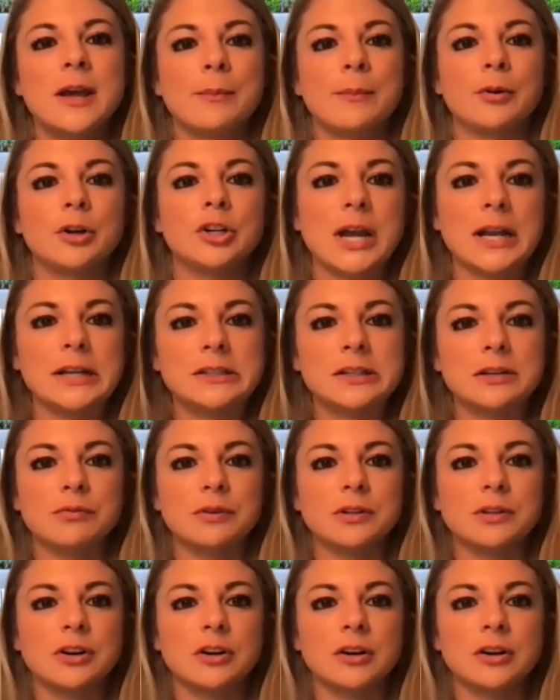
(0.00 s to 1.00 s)
Projected
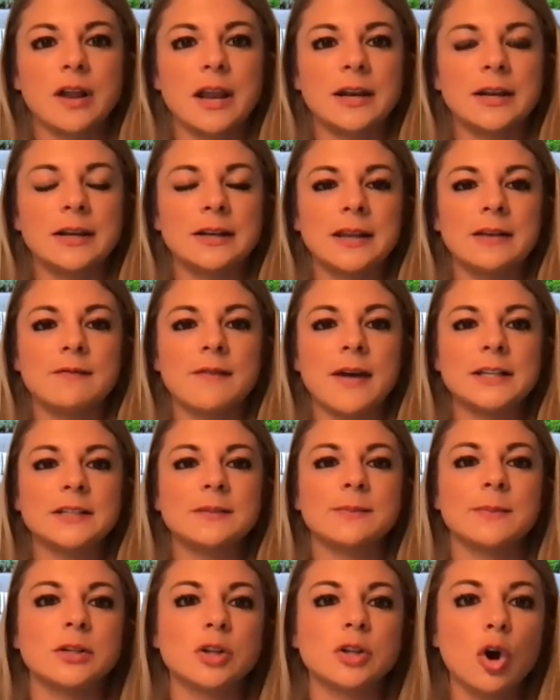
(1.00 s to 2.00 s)
return on an
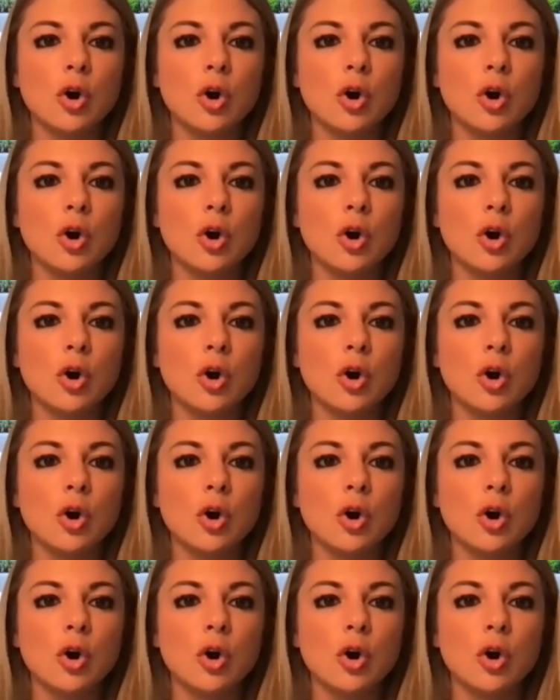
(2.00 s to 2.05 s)
investment